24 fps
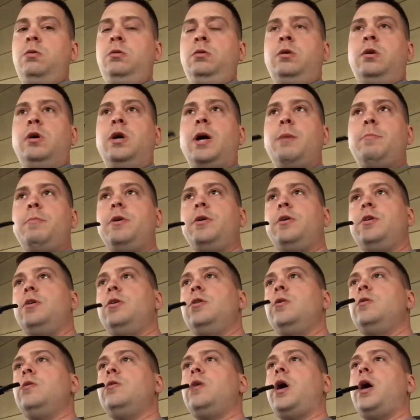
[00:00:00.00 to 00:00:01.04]
I'm going to
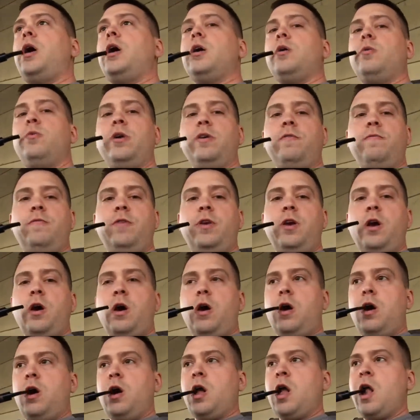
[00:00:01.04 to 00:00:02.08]
do a quick
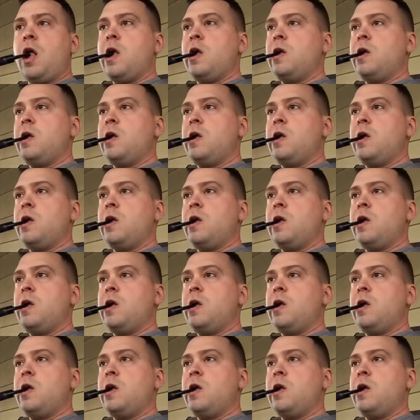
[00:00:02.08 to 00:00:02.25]
VR.